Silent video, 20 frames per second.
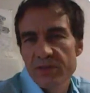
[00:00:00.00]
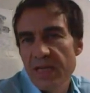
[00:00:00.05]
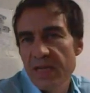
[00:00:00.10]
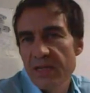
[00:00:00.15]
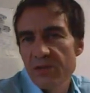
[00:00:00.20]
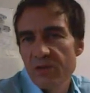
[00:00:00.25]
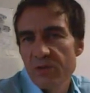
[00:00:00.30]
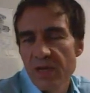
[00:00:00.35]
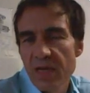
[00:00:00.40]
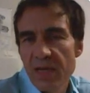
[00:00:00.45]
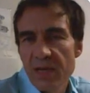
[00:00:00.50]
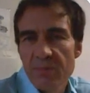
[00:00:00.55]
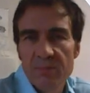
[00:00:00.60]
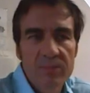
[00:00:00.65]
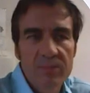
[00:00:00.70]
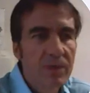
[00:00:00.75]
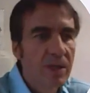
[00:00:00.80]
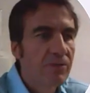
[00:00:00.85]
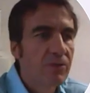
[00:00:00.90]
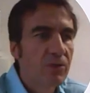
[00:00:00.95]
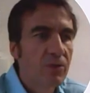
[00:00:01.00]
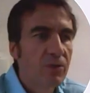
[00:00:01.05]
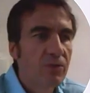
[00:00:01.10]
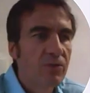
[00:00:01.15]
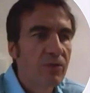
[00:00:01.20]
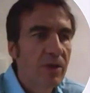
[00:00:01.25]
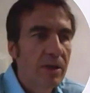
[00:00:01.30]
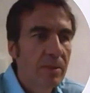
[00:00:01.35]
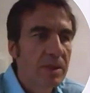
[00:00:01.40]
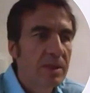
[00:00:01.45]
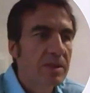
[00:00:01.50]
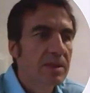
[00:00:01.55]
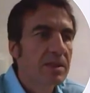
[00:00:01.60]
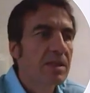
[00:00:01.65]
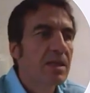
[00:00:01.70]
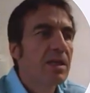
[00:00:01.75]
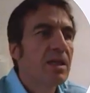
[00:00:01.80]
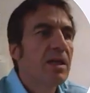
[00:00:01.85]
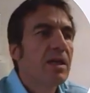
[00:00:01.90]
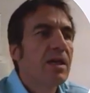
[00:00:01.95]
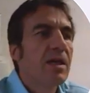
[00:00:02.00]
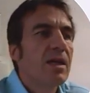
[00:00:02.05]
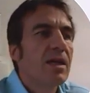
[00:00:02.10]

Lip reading: you sign your name if you're famous.